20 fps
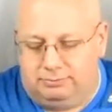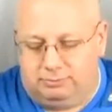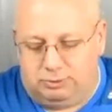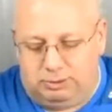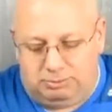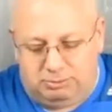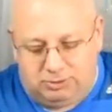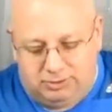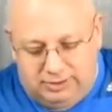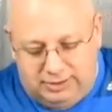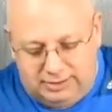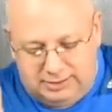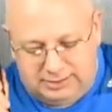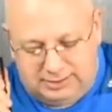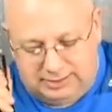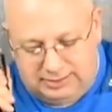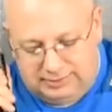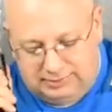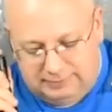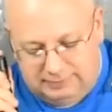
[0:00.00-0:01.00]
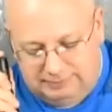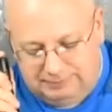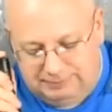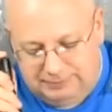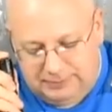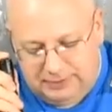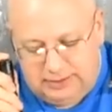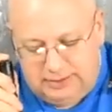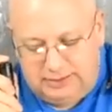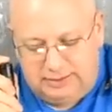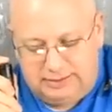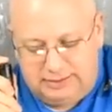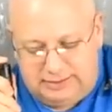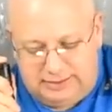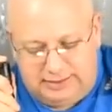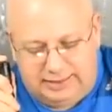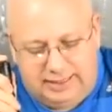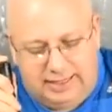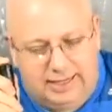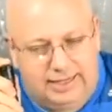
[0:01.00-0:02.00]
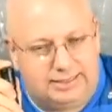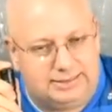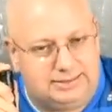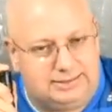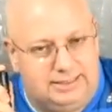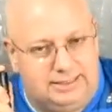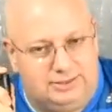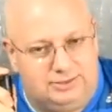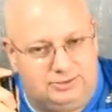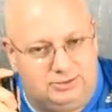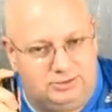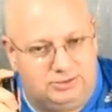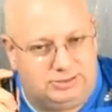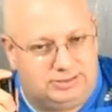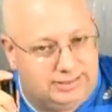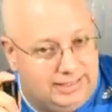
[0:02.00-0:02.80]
Remember this? DX sensors,